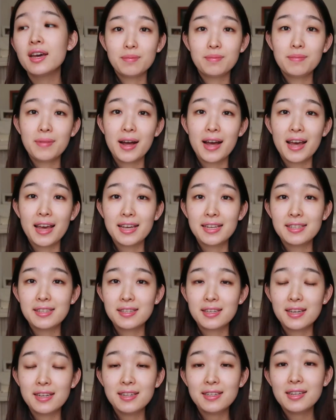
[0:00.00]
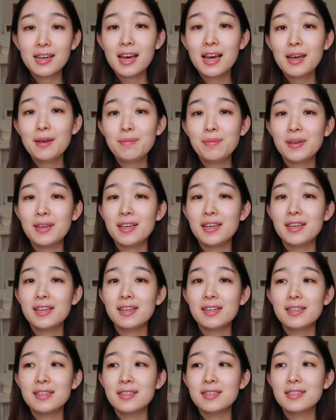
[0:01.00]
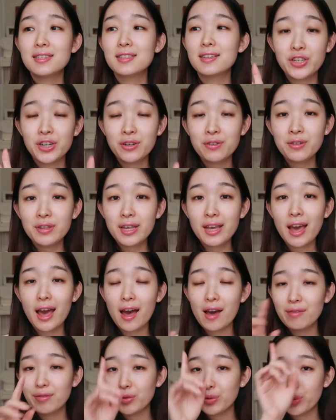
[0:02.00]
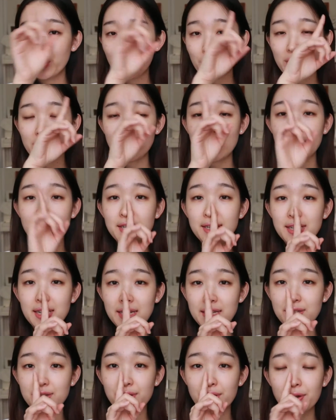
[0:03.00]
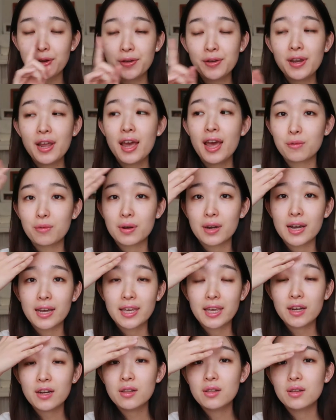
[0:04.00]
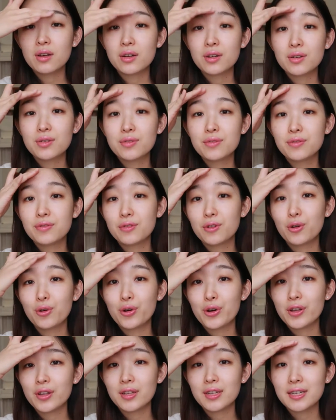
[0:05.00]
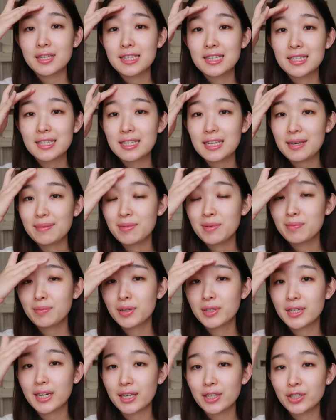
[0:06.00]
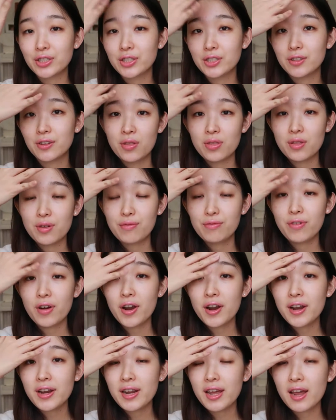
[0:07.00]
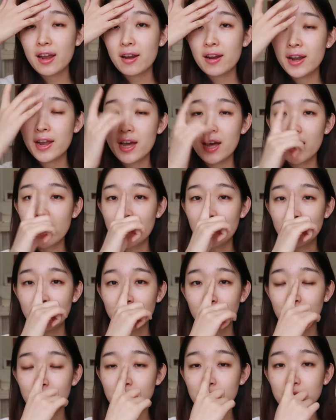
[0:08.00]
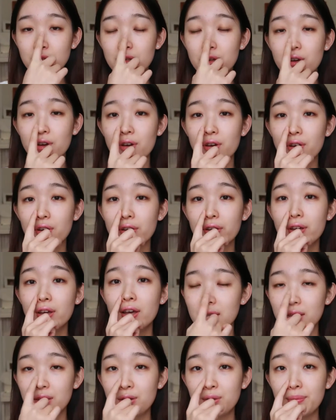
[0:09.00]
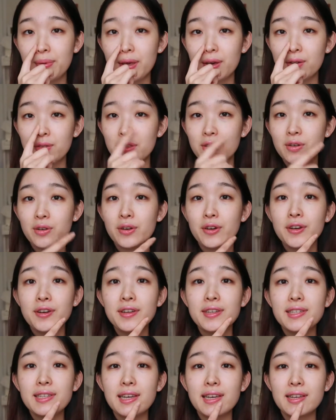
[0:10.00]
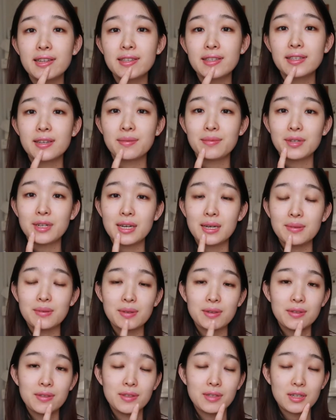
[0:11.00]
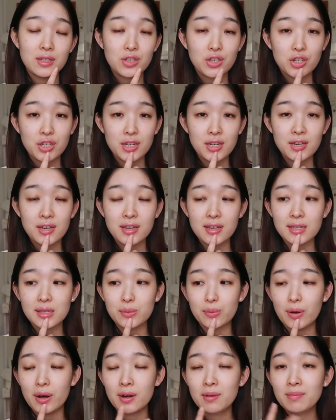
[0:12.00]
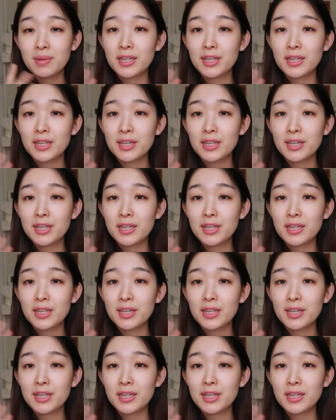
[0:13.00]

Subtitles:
My skin type is generally have an oily T-zone, where I get a lot of oil and sebum production on the forehead area and also a little bit on the nose and sometimes on the chin as well.